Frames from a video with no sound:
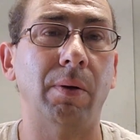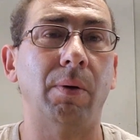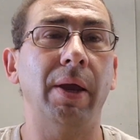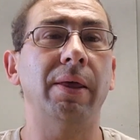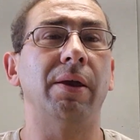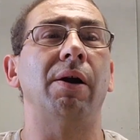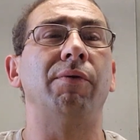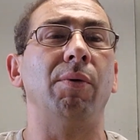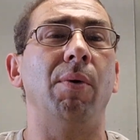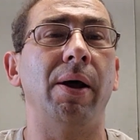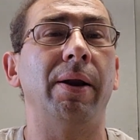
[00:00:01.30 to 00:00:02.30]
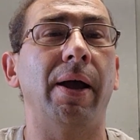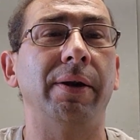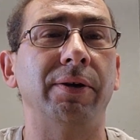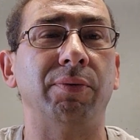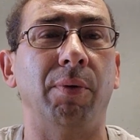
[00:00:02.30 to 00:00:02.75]
Hey there, everyone. I
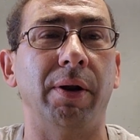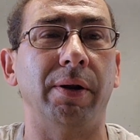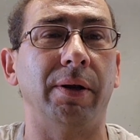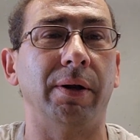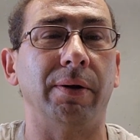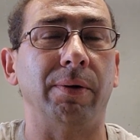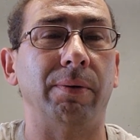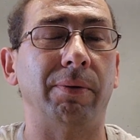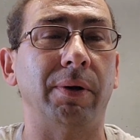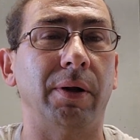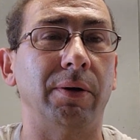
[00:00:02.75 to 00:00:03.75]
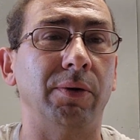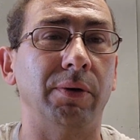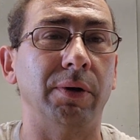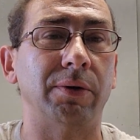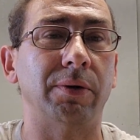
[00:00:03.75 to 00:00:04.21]
just wanted to do
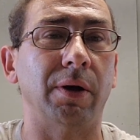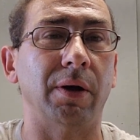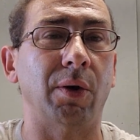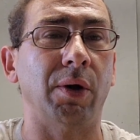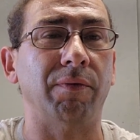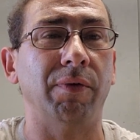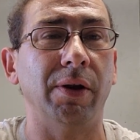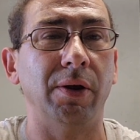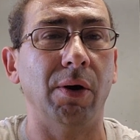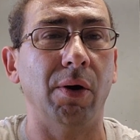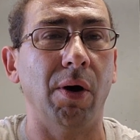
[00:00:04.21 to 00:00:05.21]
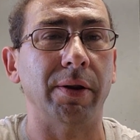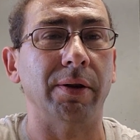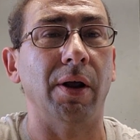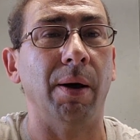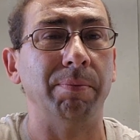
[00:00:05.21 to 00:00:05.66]
this quick video on
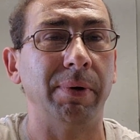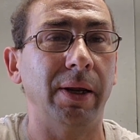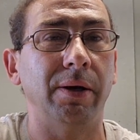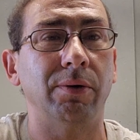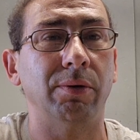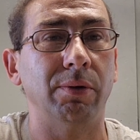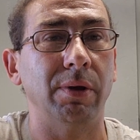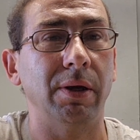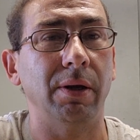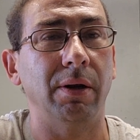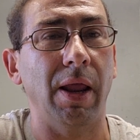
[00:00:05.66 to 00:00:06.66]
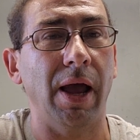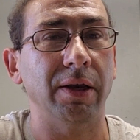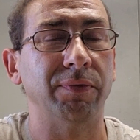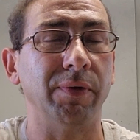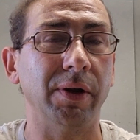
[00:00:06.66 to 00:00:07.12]
an update to the
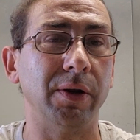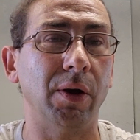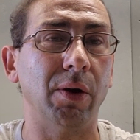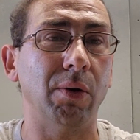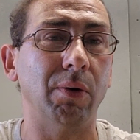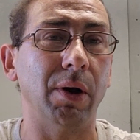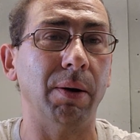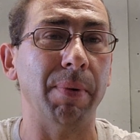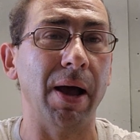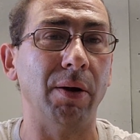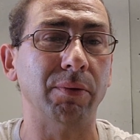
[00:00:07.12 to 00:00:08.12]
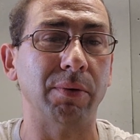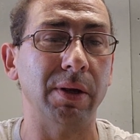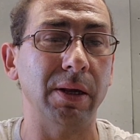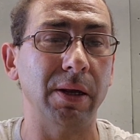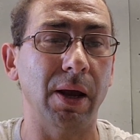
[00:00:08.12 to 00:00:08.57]
last video about
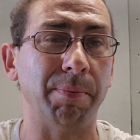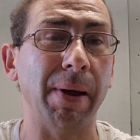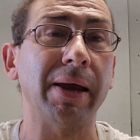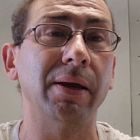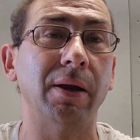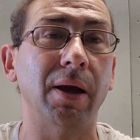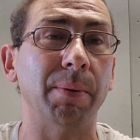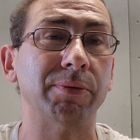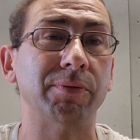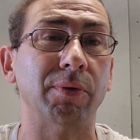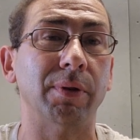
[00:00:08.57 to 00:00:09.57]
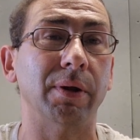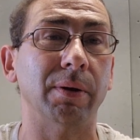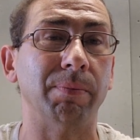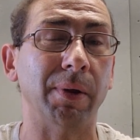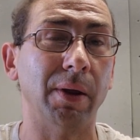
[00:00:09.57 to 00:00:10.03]
the packing cups for
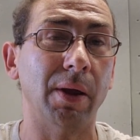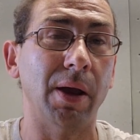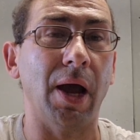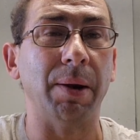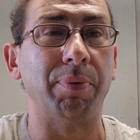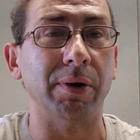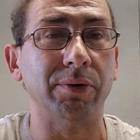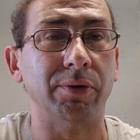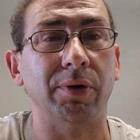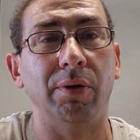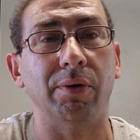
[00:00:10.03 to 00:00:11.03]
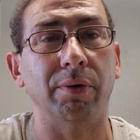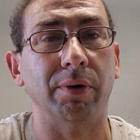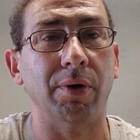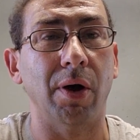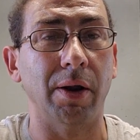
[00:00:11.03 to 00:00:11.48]
the high pressure cylinder of
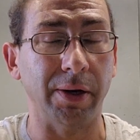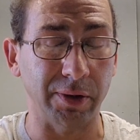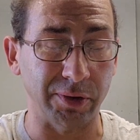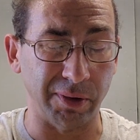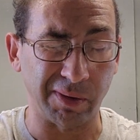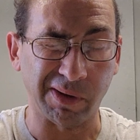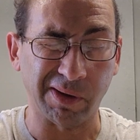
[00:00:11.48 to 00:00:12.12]
the Tod engine.